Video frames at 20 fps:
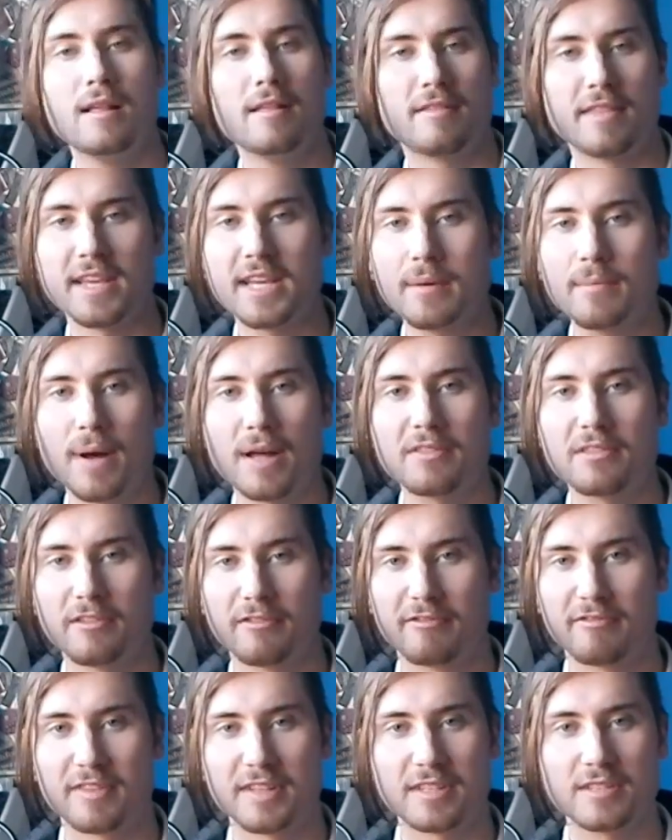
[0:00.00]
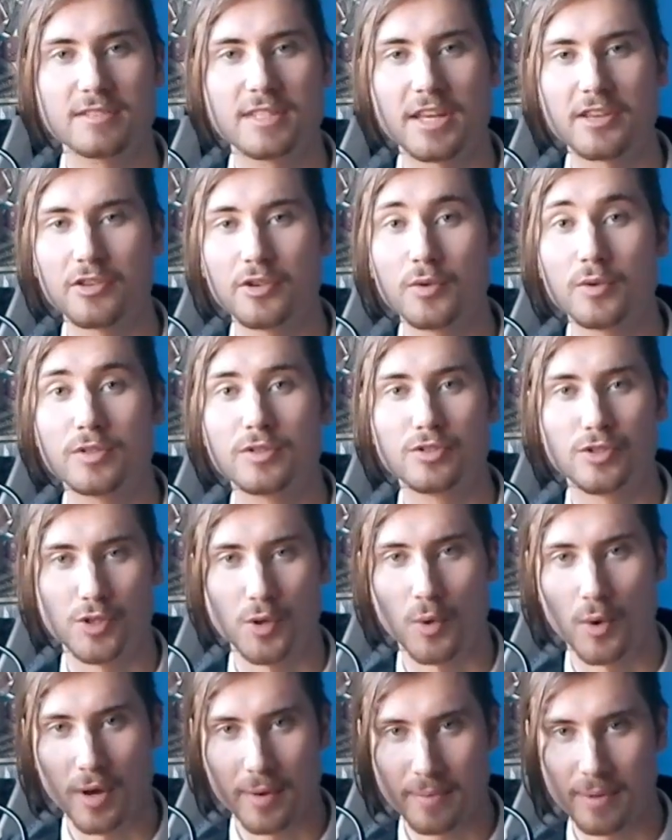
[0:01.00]
Think about the field that you
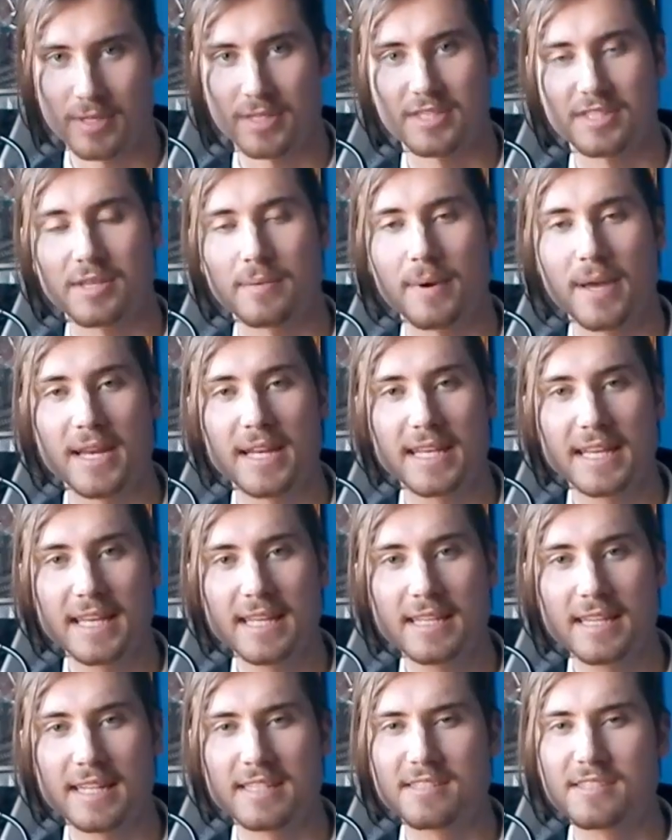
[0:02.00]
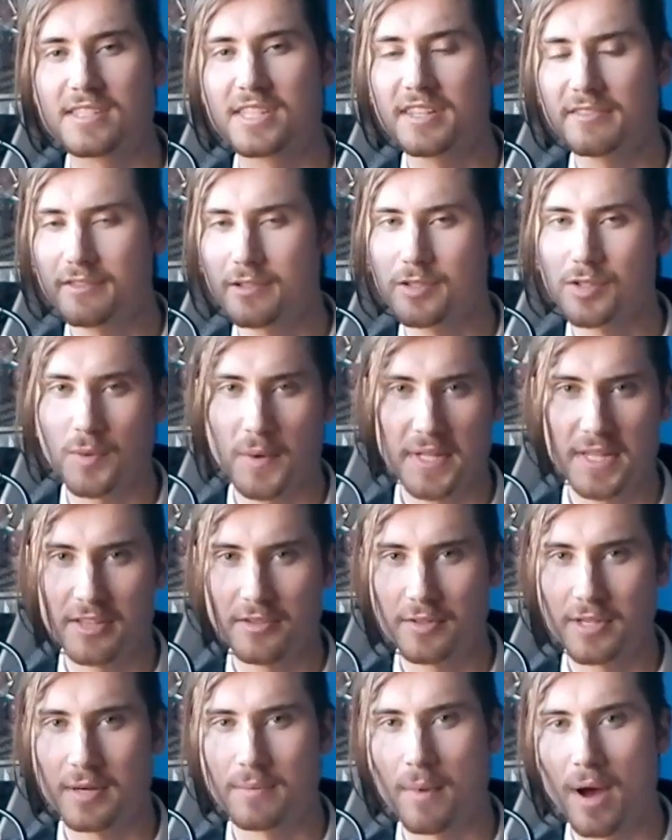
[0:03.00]
enjoy participating in and see if there's a way that
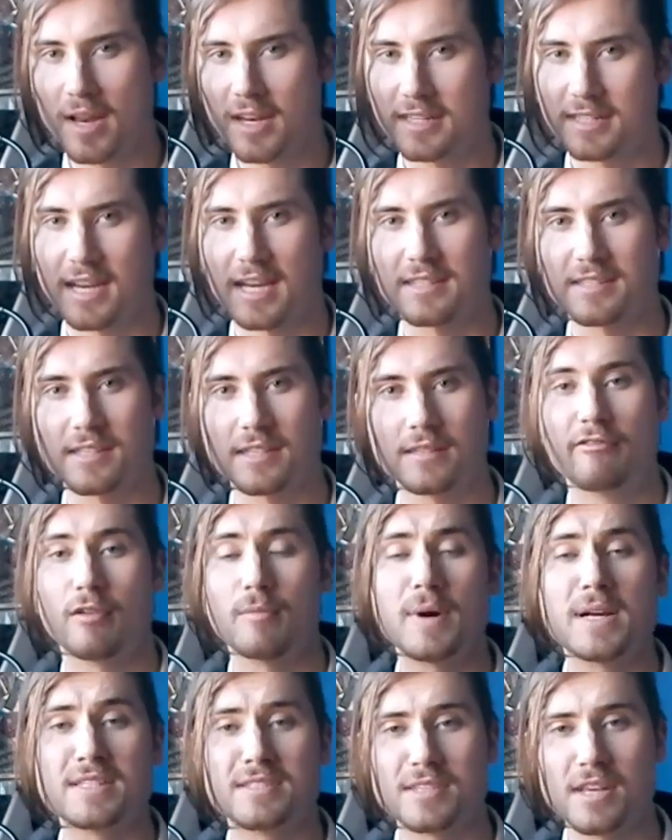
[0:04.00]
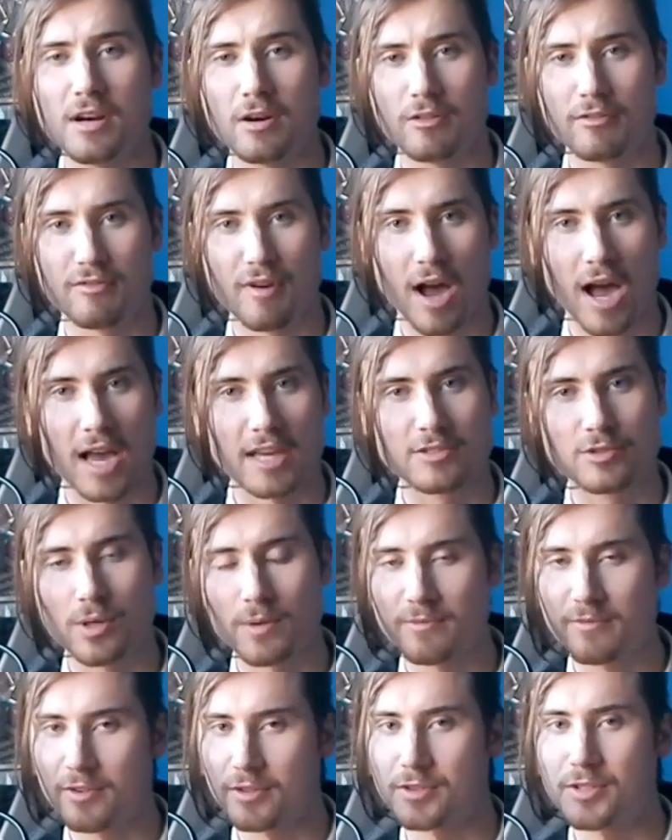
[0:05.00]
you can monetize it. For myself, I
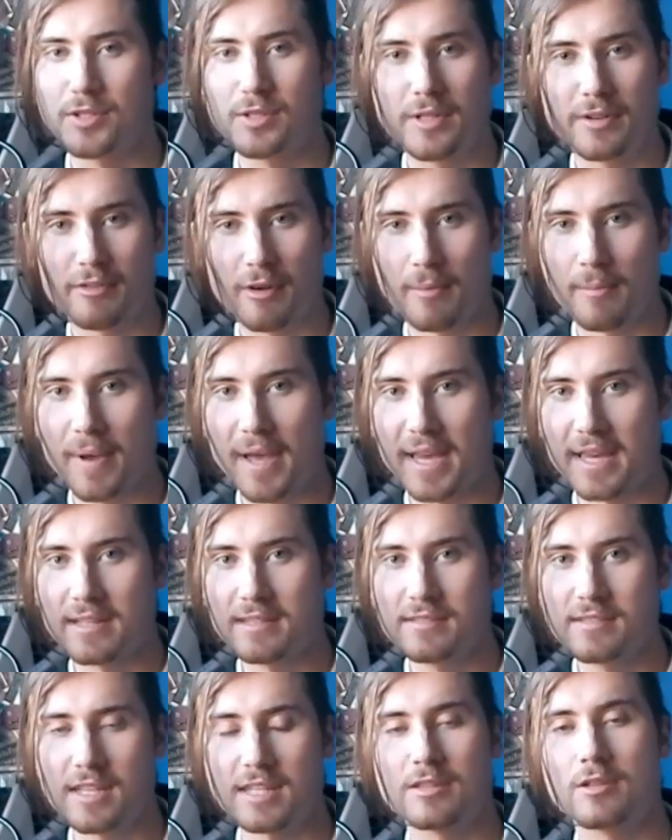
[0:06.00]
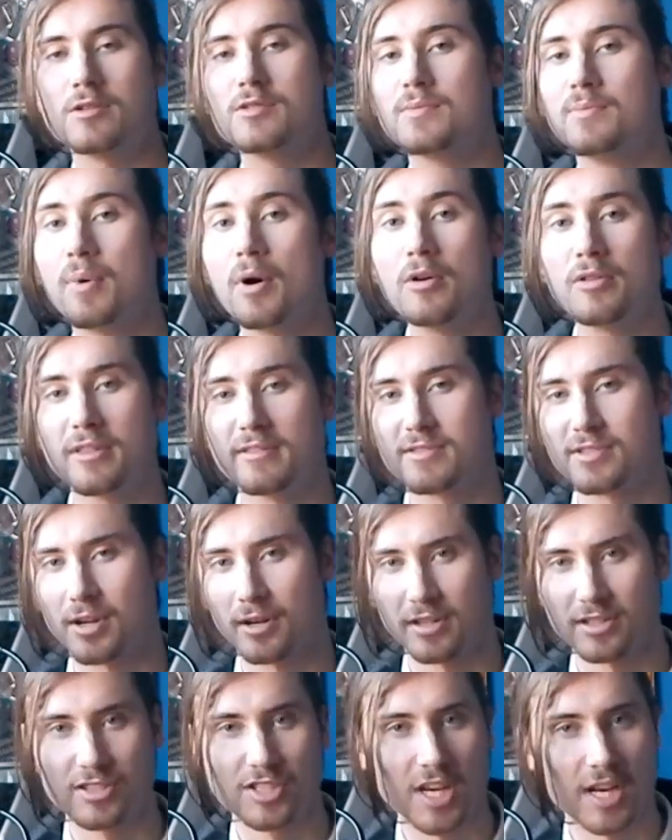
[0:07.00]
drum for two different bands and those both have
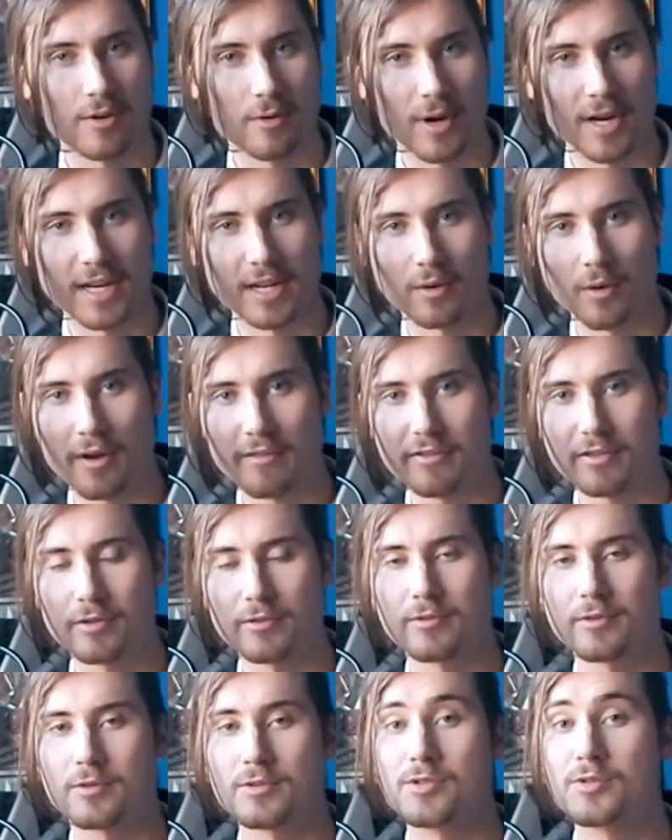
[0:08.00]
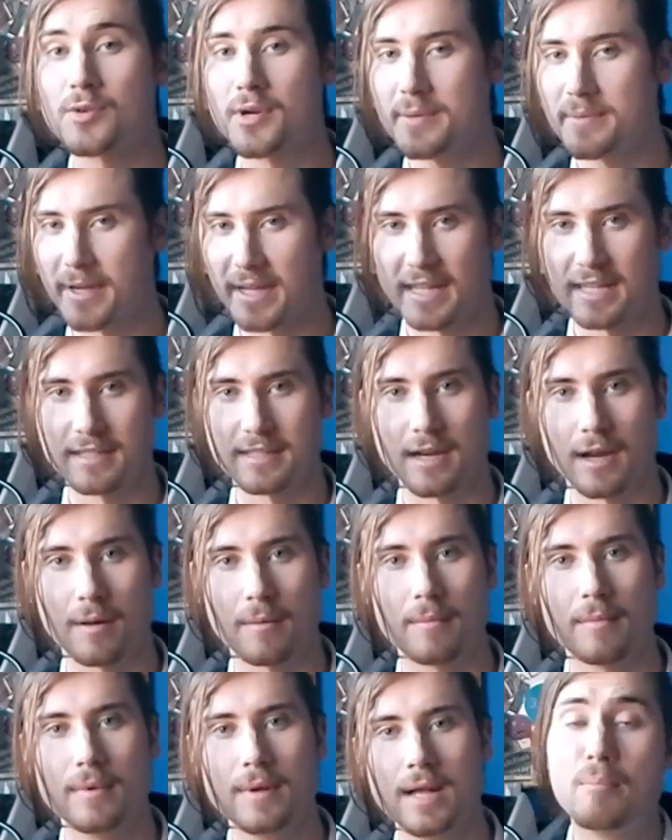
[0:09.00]
started generating revenue through streaming
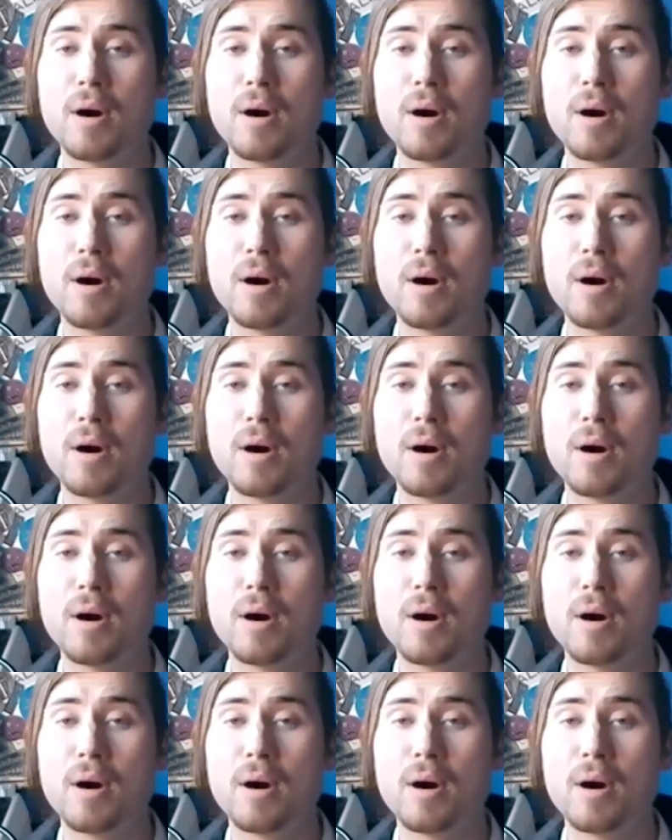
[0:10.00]
income.